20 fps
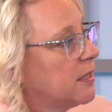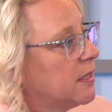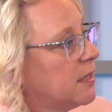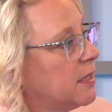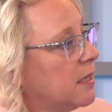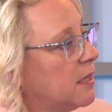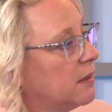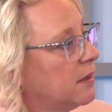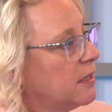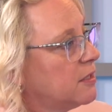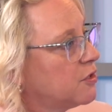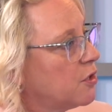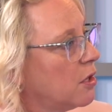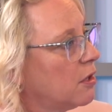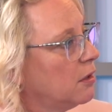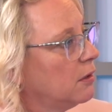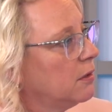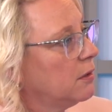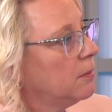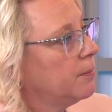Let's
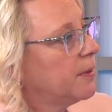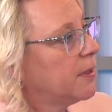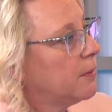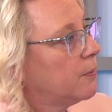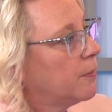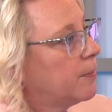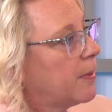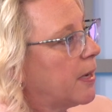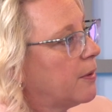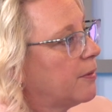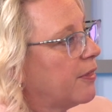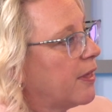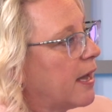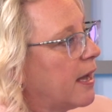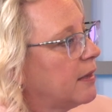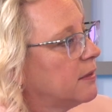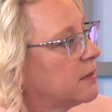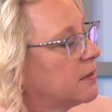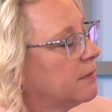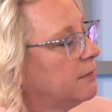talk a little bit about
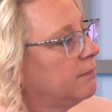that.